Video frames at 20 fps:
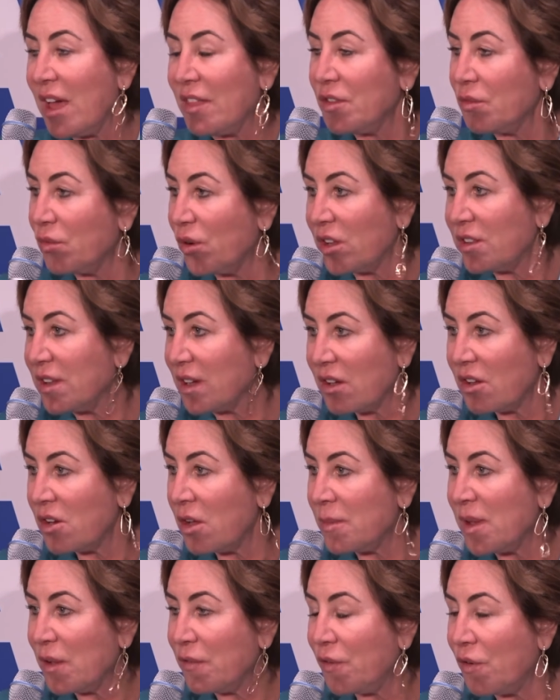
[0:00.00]
the World
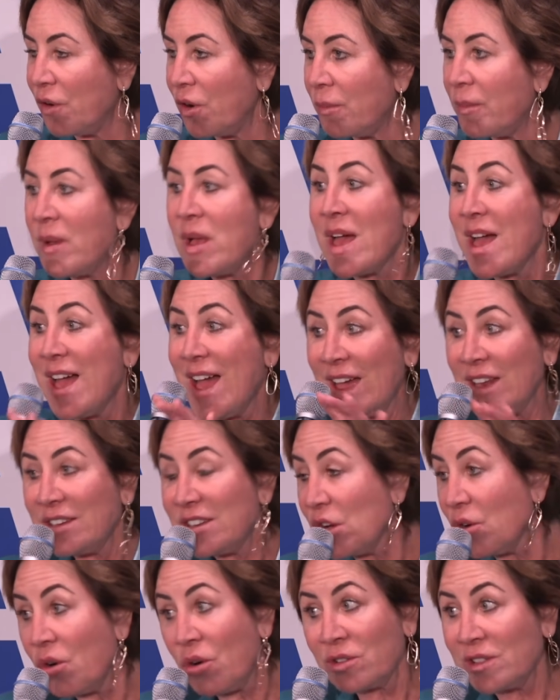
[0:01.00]
Economic Forum and
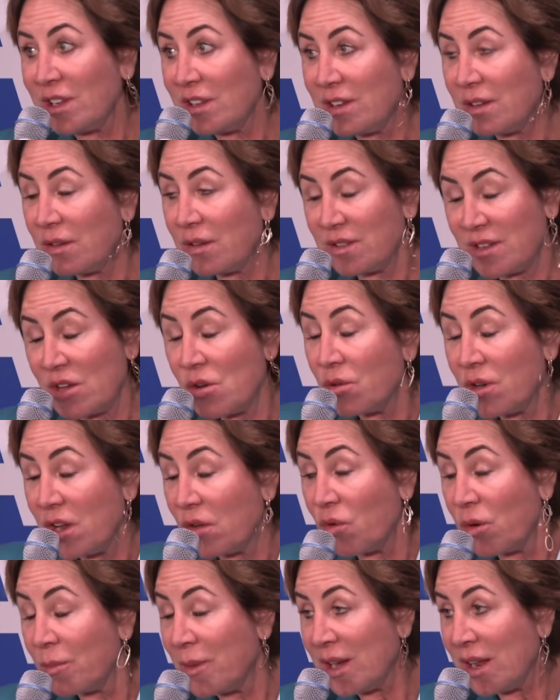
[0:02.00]
you're the only
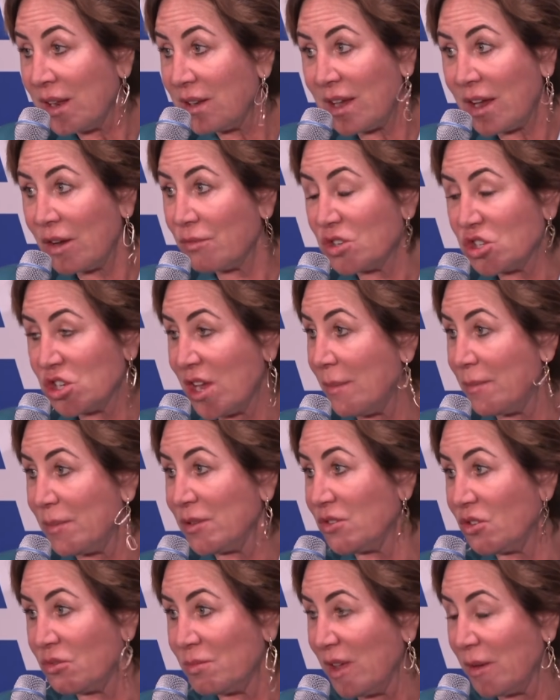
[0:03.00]
woman in there, which
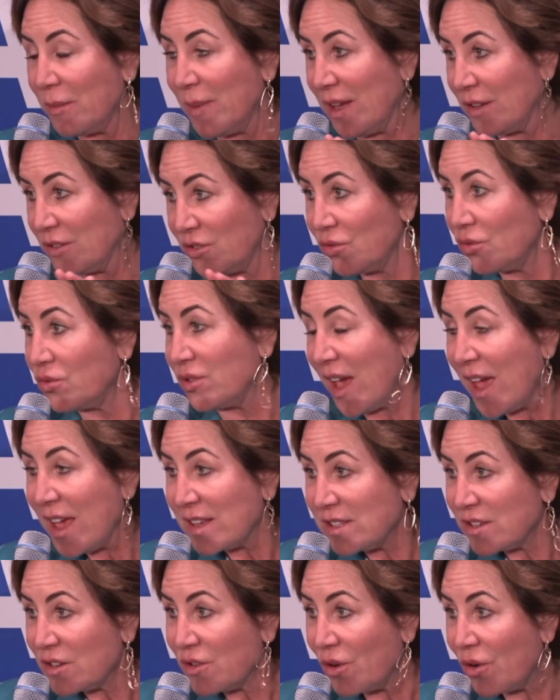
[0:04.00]
happened to me about 2
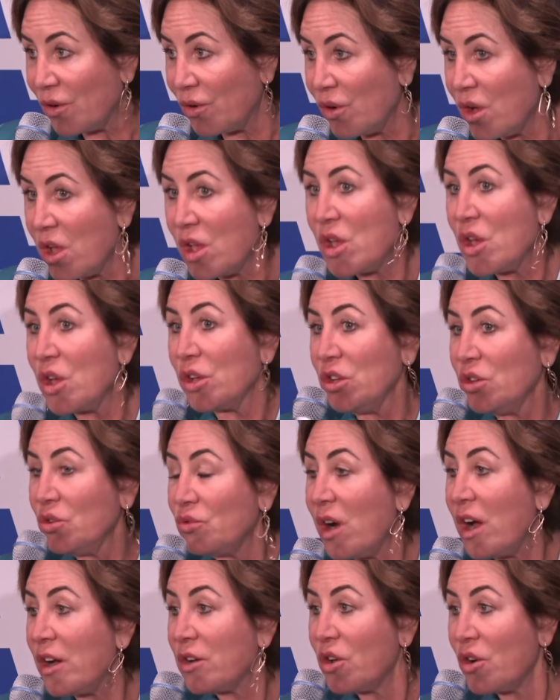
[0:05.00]
days ago, you
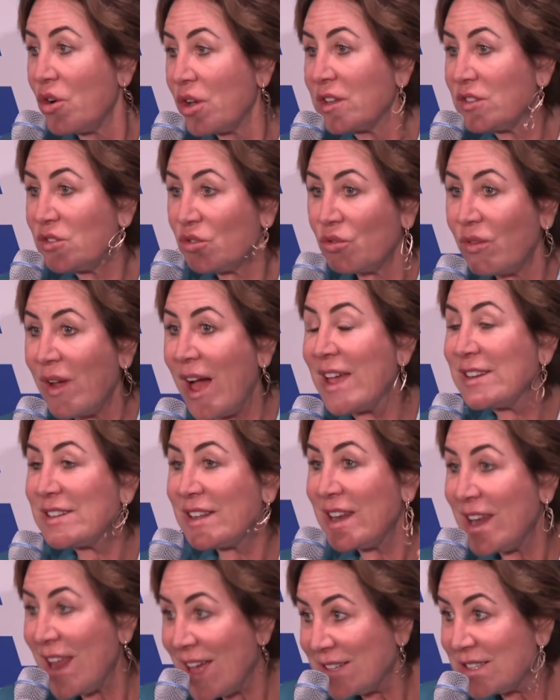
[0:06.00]
are going to write a
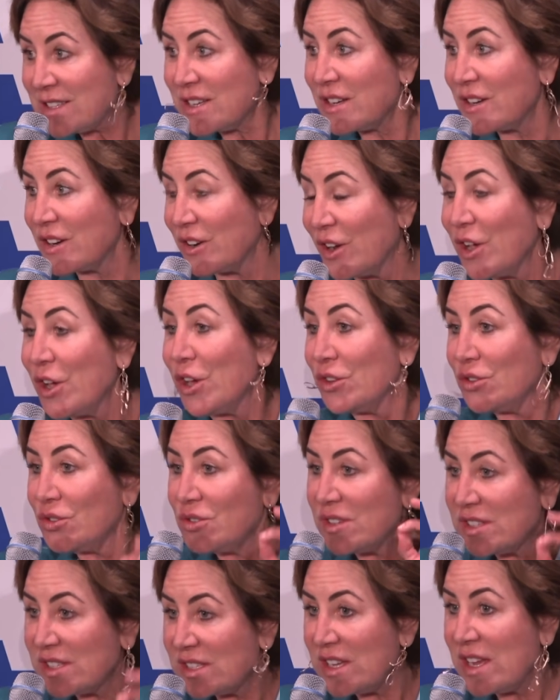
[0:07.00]
letter to
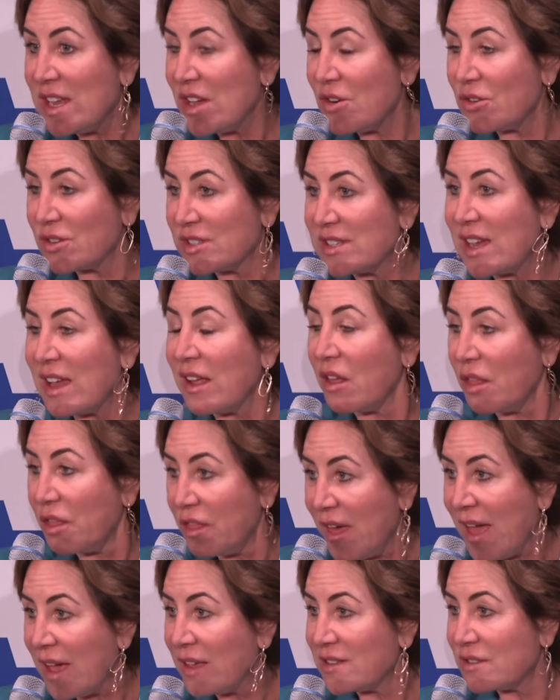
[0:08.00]
the CEO saying,
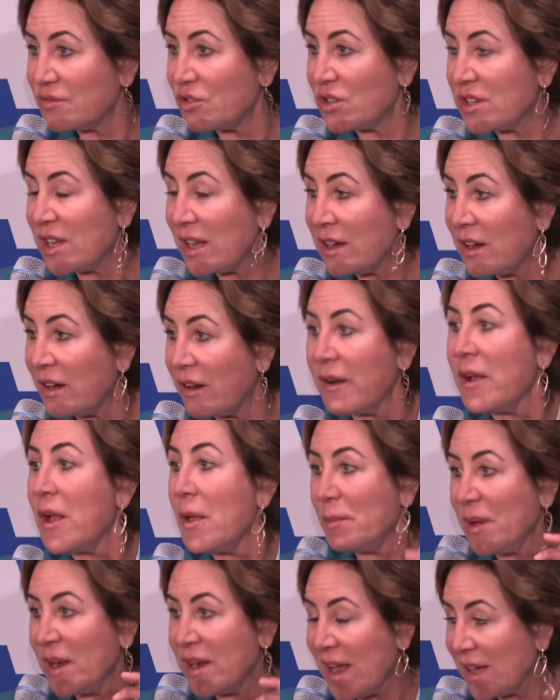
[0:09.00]
thanks for dinner,
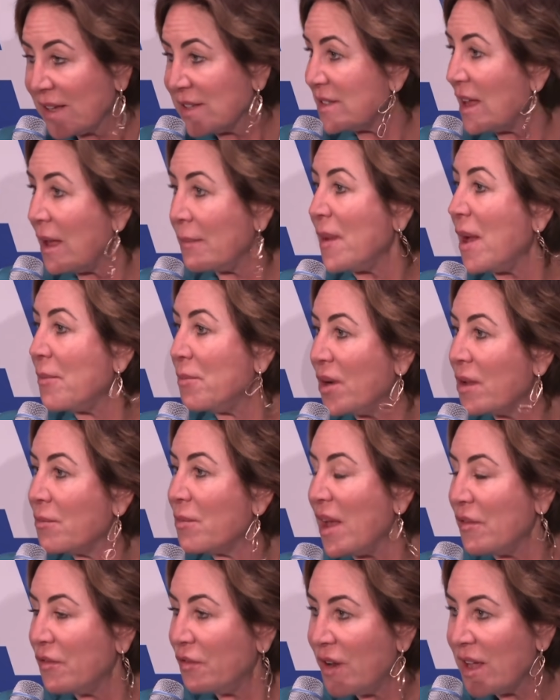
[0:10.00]
but next time I bring
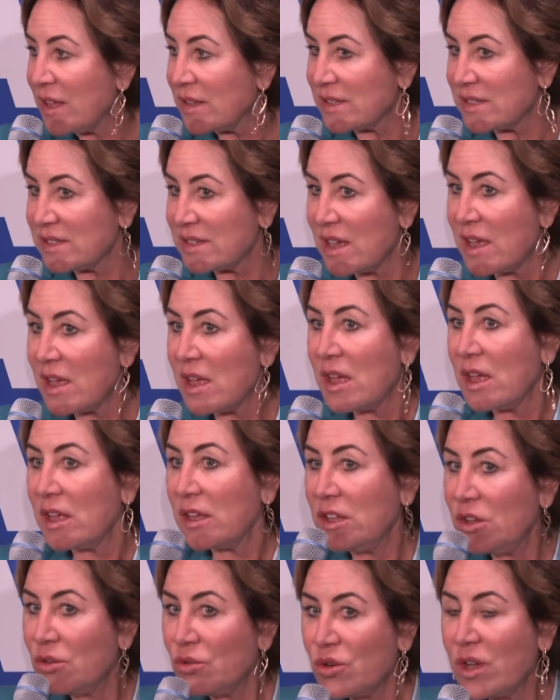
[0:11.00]
my friends.
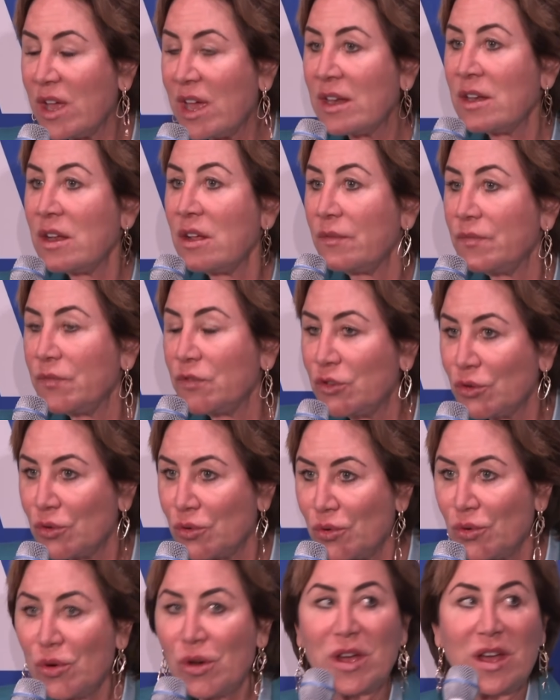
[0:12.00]
You can
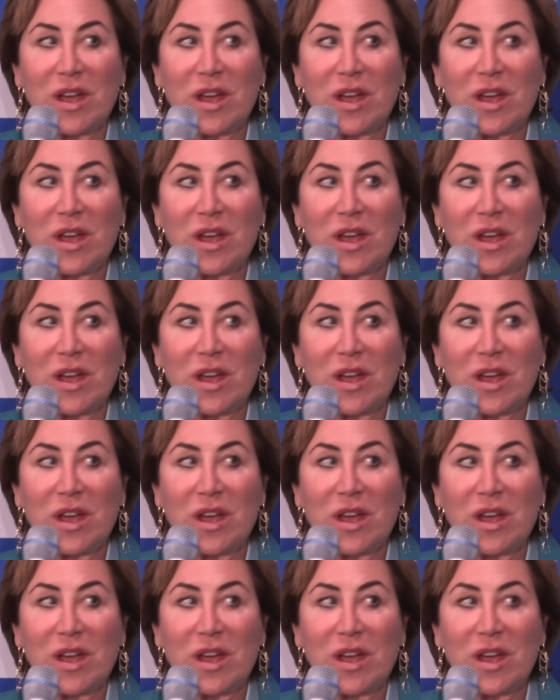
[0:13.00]
do